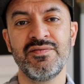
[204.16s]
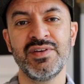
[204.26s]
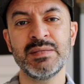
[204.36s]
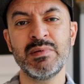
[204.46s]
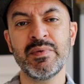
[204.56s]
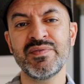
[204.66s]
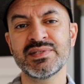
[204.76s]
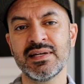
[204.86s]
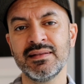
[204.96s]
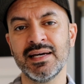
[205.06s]
Feel the beam of
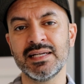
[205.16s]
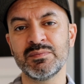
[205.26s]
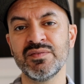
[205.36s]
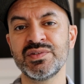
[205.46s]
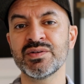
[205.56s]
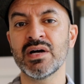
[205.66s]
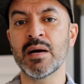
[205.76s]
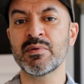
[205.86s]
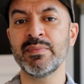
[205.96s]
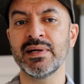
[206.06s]
sunlight move to your
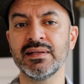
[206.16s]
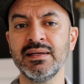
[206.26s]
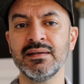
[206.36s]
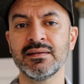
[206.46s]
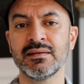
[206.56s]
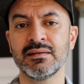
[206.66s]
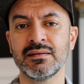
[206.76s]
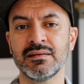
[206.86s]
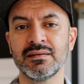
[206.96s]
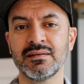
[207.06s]
upper belly,
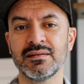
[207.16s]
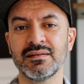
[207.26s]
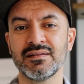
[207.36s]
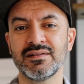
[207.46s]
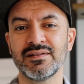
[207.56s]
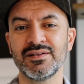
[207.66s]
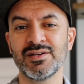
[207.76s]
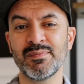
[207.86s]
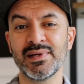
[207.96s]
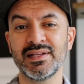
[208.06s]

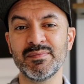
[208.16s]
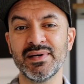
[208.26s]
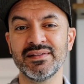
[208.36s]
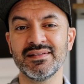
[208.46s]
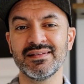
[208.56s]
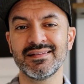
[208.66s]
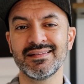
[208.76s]
your belly button,